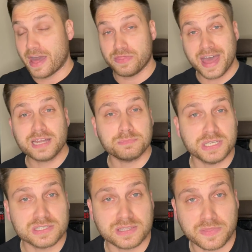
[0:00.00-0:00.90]
that
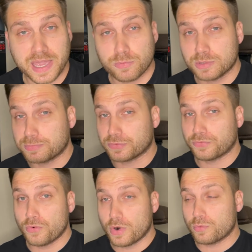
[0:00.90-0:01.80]
means that they would
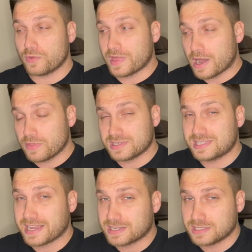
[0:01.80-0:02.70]
perform without the
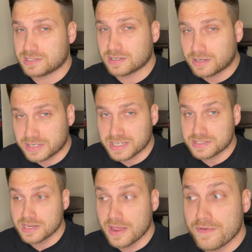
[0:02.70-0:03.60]
second
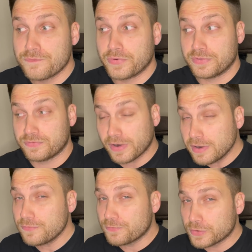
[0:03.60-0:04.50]
guitarist for the
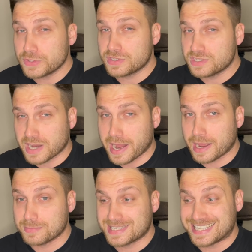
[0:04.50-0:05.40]
very first
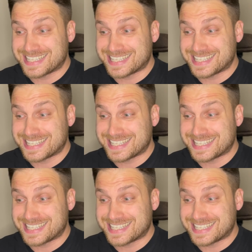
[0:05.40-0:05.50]
time since